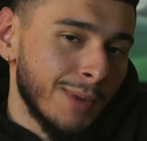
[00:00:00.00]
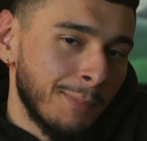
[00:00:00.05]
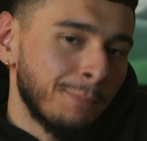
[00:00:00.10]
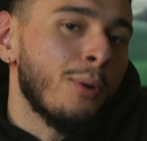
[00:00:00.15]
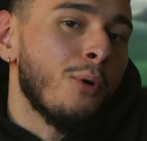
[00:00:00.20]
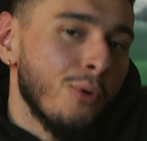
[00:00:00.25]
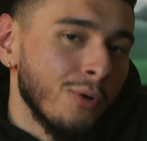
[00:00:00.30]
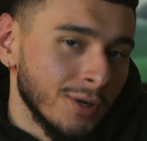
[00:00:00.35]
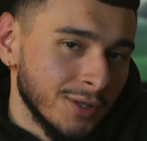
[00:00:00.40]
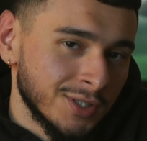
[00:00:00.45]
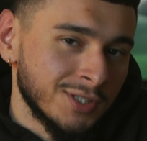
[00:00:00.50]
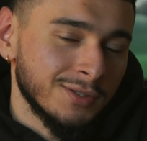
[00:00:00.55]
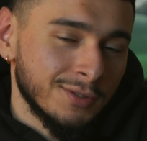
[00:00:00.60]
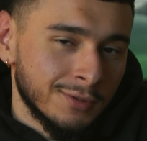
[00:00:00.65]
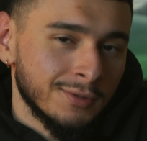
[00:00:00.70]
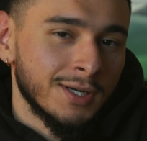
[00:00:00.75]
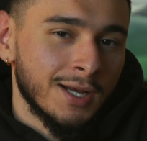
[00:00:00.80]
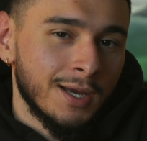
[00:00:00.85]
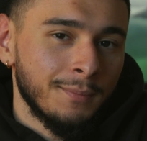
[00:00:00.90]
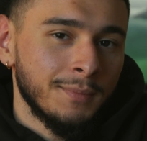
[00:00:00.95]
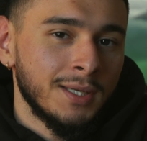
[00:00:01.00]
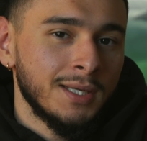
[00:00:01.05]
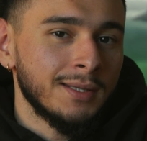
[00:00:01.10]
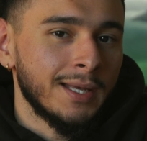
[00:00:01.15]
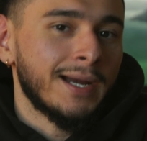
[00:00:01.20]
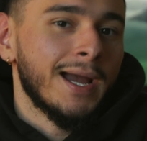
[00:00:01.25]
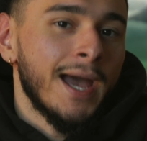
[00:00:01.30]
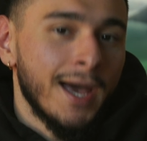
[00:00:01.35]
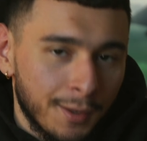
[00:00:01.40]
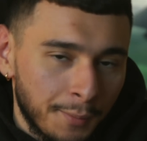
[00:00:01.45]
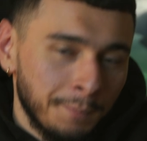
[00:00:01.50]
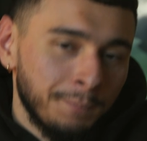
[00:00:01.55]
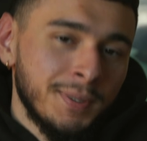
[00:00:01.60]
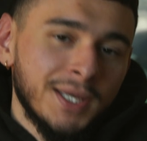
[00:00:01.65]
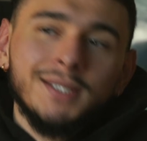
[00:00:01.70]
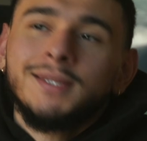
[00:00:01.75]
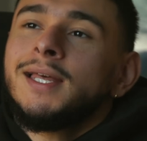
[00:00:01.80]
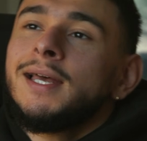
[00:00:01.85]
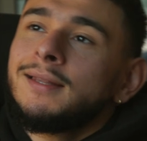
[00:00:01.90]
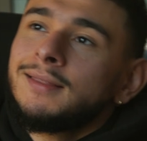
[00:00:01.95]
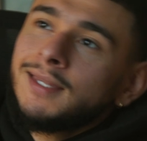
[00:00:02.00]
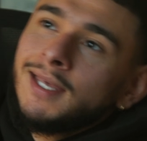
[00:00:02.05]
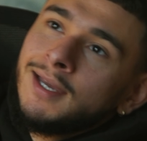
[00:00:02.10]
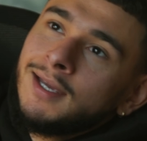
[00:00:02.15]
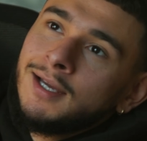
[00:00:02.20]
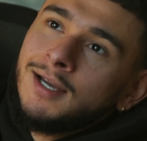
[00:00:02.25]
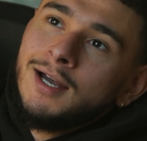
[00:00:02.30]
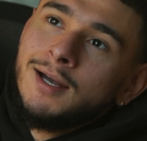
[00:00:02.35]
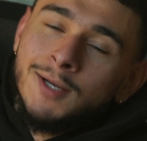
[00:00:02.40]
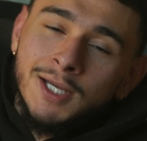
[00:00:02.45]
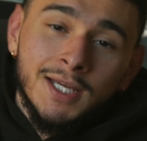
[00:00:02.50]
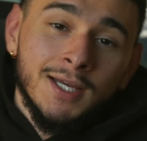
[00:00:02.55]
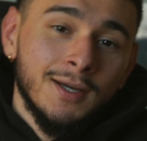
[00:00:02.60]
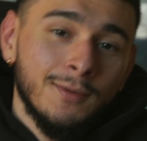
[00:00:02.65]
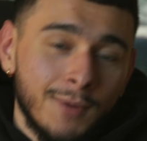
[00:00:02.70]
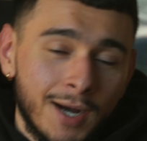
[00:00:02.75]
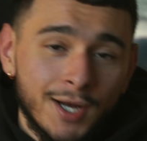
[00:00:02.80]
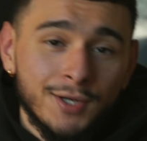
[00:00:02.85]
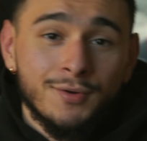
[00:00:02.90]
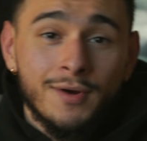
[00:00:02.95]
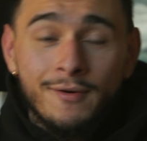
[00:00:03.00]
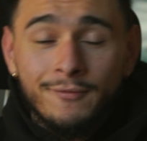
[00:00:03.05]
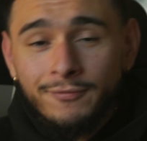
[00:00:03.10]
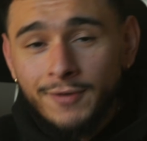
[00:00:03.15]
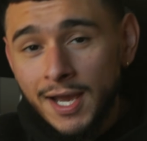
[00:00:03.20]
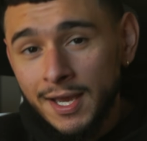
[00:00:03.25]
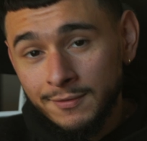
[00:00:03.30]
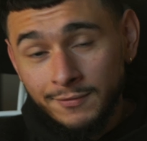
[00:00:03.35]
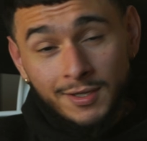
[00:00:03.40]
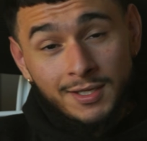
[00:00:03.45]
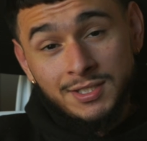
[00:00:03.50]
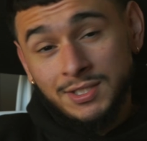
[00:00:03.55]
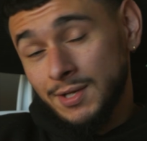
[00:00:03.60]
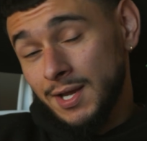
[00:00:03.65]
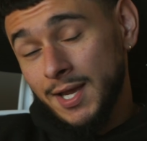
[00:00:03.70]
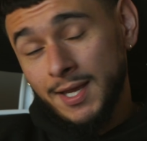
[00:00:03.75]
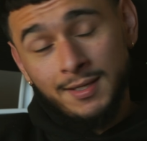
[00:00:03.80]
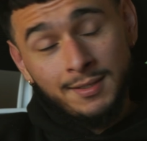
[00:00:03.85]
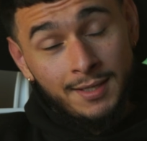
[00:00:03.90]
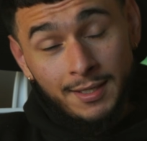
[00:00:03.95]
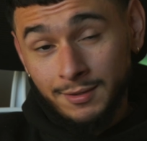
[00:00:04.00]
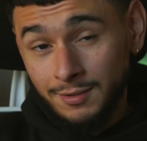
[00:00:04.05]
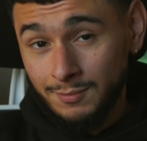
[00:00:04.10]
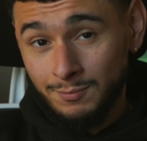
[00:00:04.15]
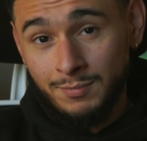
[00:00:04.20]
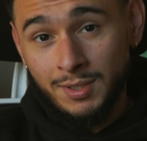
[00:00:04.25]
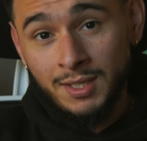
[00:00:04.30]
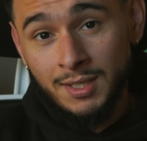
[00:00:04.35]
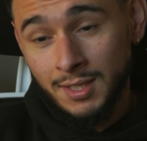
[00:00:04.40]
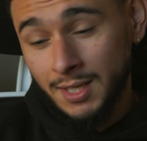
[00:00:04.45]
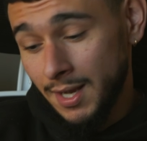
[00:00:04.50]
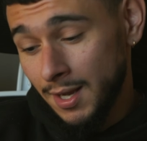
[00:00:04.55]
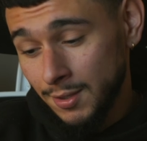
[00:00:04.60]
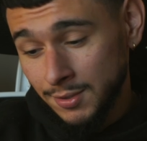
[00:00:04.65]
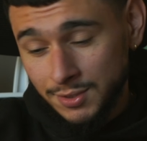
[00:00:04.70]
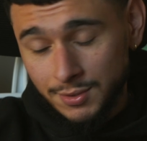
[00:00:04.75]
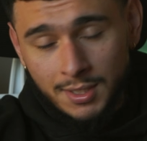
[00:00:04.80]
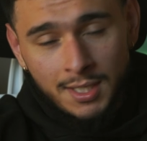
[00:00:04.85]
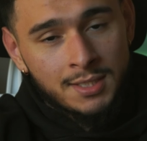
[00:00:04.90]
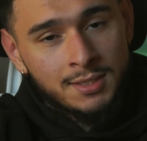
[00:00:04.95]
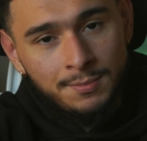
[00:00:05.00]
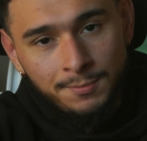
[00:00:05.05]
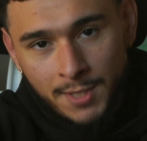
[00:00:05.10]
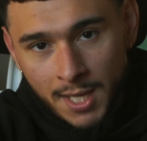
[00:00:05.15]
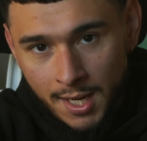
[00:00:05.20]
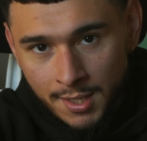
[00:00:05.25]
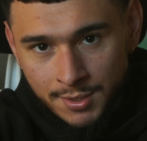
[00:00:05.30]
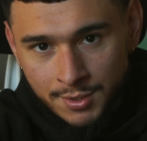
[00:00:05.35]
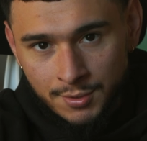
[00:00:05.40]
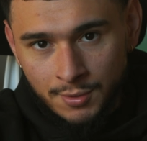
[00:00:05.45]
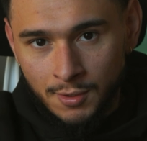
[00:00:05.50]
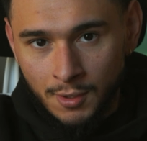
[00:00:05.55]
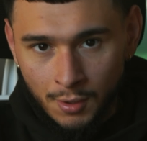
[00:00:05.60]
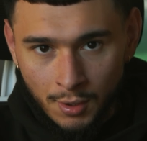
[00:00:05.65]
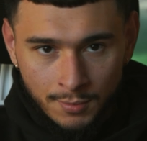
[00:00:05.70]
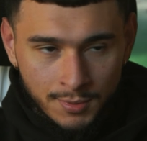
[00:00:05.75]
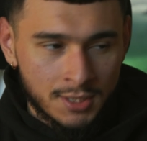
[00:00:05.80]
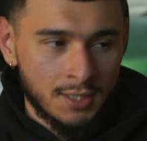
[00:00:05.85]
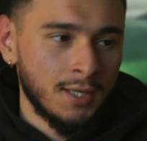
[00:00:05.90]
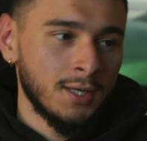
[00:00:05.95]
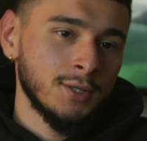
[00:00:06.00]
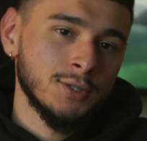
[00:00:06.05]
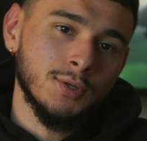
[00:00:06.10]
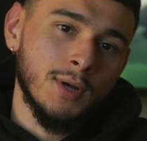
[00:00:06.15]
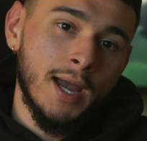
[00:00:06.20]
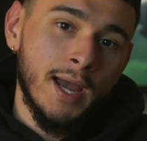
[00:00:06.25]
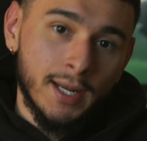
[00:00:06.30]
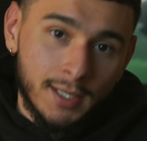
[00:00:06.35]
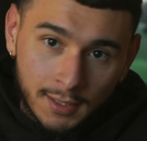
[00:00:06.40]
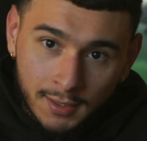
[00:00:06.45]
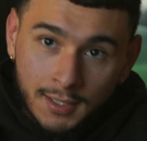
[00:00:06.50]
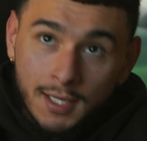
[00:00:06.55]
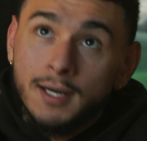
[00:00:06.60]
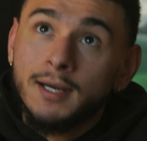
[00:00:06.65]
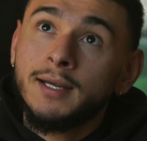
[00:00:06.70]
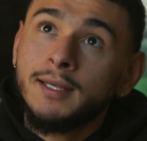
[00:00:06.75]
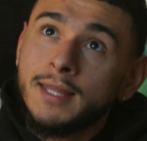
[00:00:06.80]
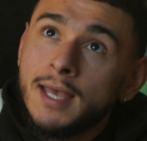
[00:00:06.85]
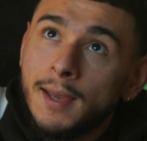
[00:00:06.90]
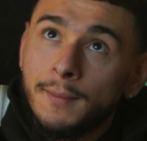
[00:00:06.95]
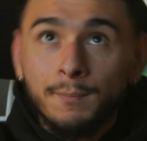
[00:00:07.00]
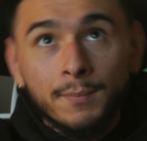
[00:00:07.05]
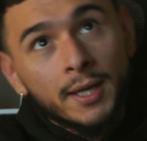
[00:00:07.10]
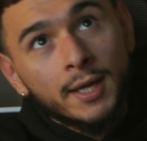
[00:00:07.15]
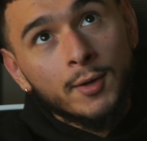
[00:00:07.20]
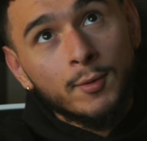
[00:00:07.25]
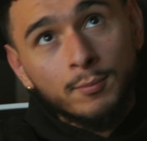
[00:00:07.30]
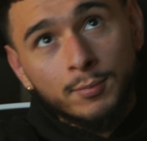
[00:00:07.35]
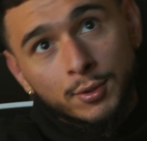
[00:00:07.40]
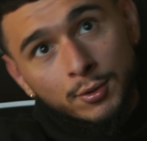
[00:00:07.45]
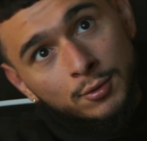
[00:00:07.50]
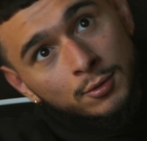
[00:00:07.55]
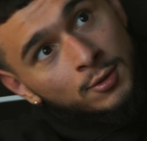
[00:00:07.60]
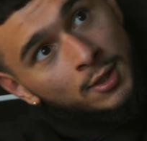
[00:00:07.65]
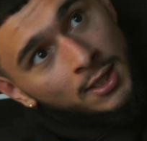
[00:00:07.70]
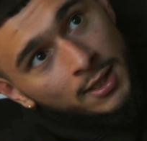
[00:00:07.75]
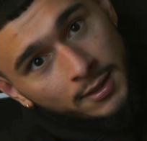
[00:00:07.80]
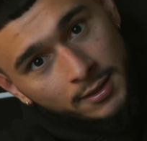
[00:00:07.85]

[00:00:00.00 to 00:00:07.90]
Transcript: porch, you know what I mean? Like, I had to pick that thing up. Mind you, I'm 5'8", so I ain't nothing big. I also got some dinosaur arms, so I had to carry that bamboo